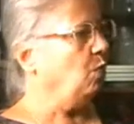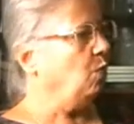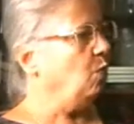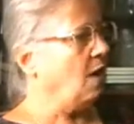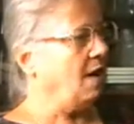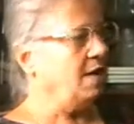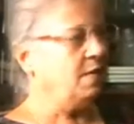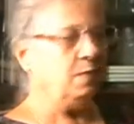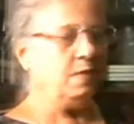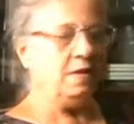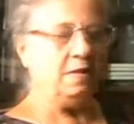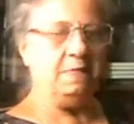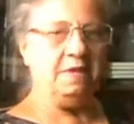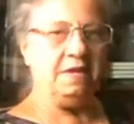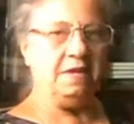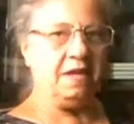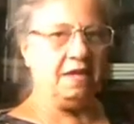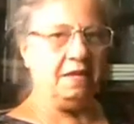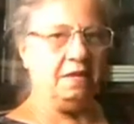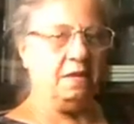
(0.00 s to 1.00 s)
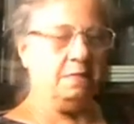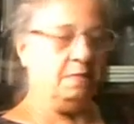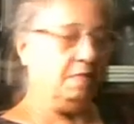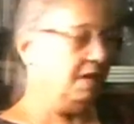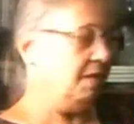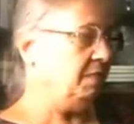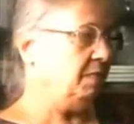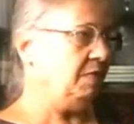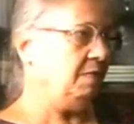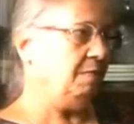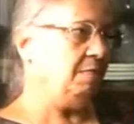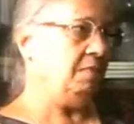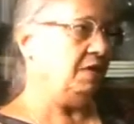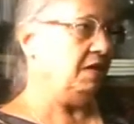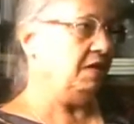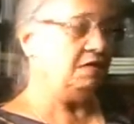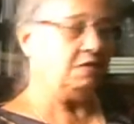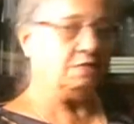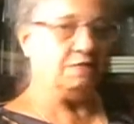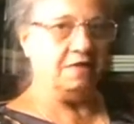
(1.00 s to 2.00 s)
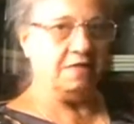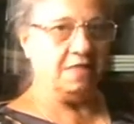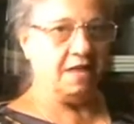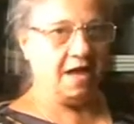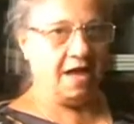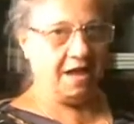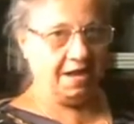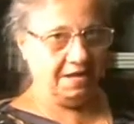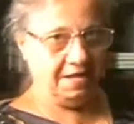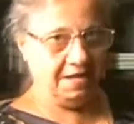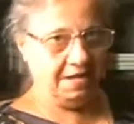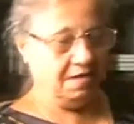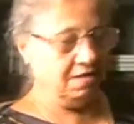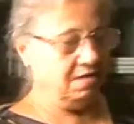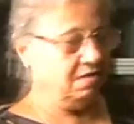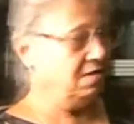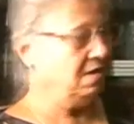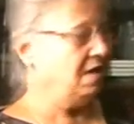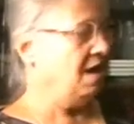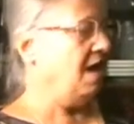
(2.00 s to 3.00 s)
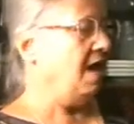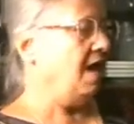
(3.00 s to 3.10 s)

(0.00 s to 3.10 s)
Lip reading: One will be maybe meat for the hyena,